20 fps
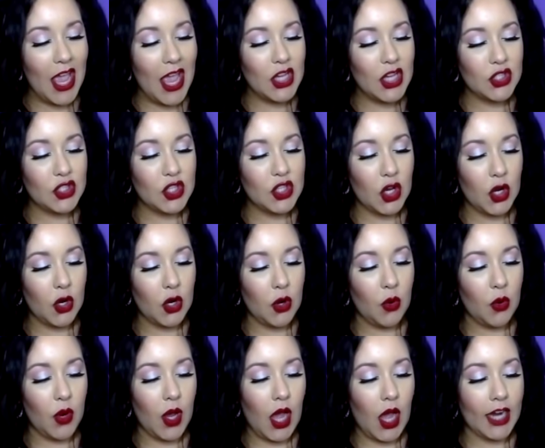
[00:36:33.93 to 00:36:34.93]

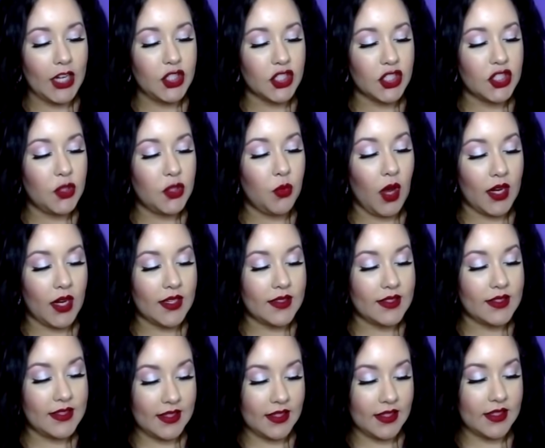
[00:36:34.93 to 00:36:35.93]
So I just want to
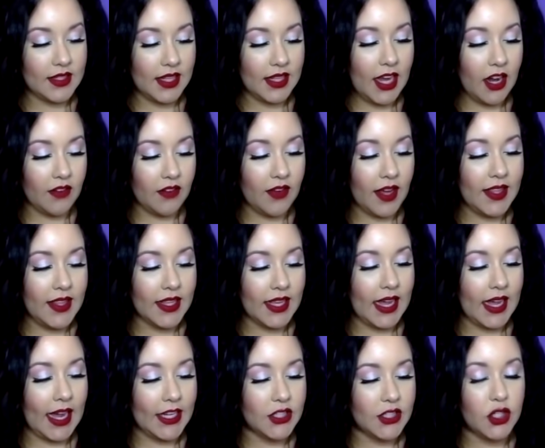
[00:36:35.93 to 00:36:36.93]
clarify that, like,
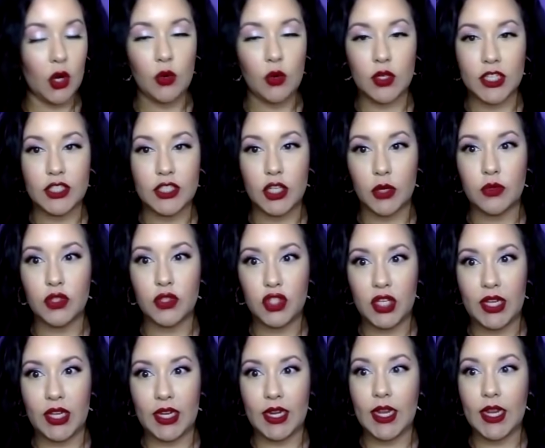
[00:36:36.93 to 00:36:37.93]
I don't condone
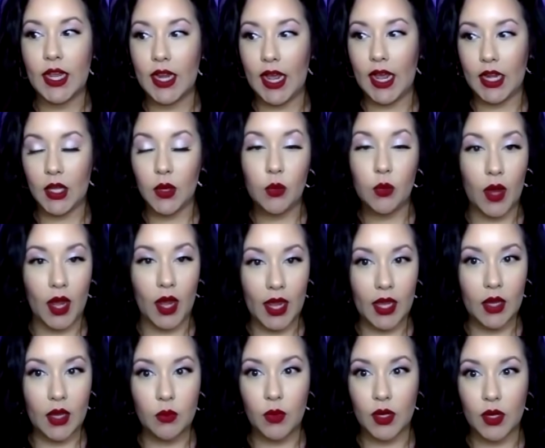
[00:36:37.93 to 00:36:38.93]
cheating in any
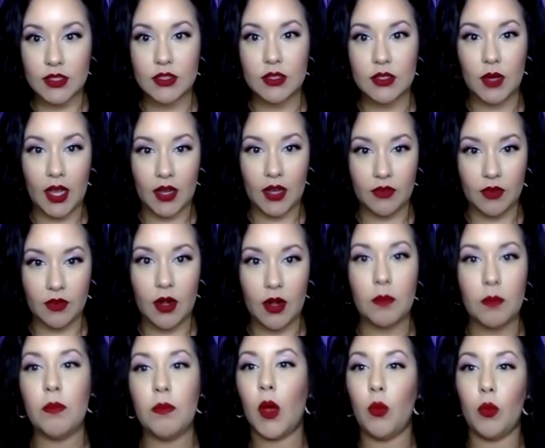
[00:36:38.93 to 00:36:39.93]
way
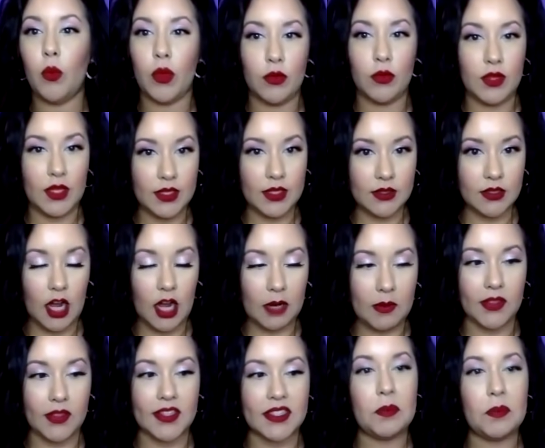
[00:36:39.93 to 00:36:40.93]
whatsoever, but we need to talk
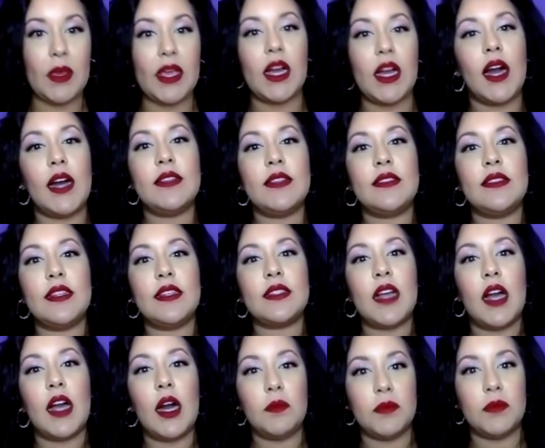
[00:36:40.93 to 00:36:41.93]
about this because this
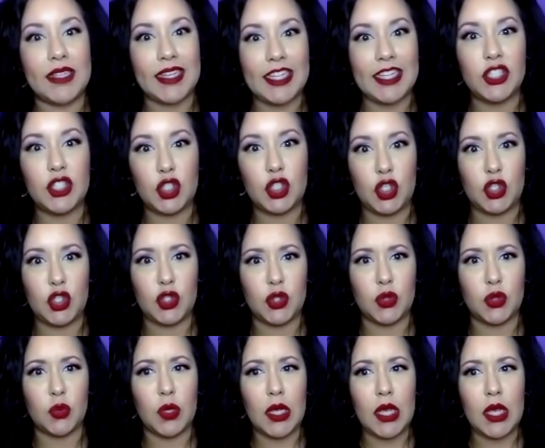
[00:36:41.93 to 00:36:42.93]
comes into,